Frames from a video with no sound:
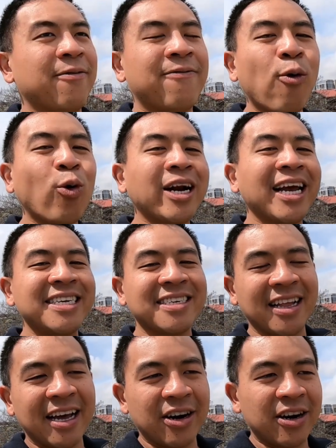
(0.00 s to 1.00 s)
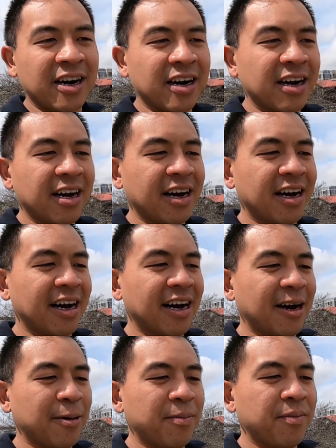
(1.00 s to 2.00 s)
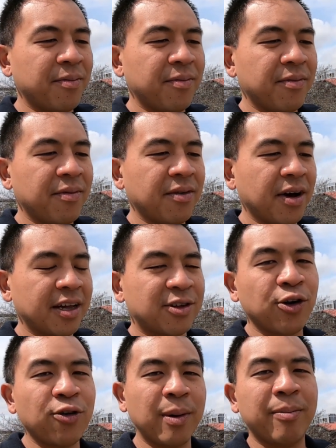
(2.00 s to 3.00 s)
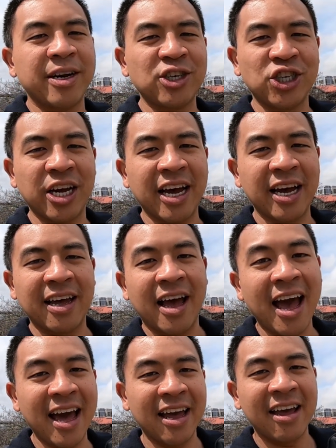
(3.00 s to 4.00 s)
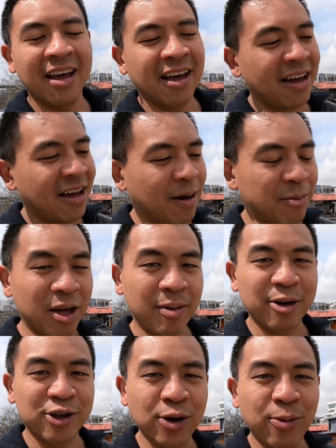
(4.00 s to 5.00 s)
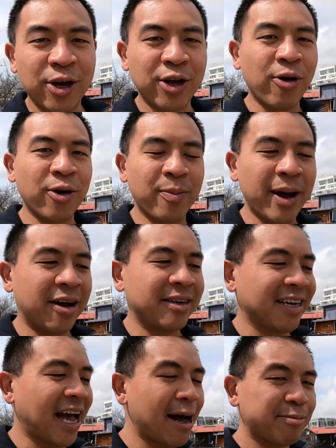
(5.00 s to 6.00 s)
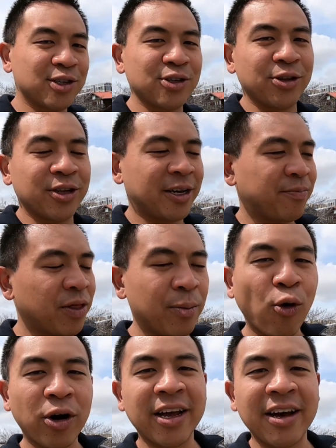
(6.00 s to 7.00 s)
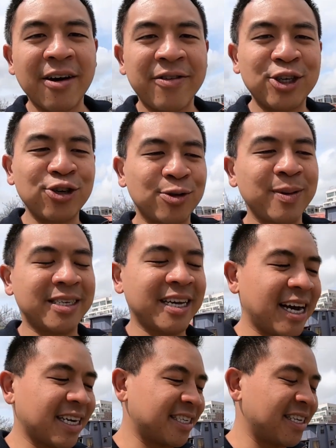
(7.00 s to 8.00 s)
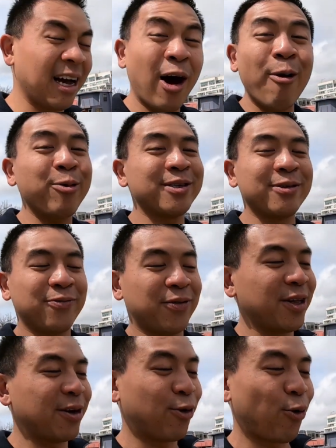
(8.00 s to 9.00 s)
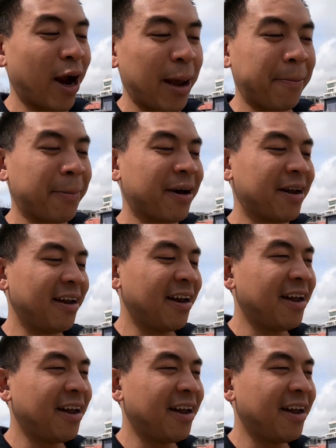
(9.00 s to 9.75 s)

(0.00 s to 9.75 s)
four days later, um, I told my buddy Shay, hey, I'm thinking about going snowboarding. You go on the mountain? He's like, absolutely. The morning of, he shoots me a text. I wasn't feeling great, but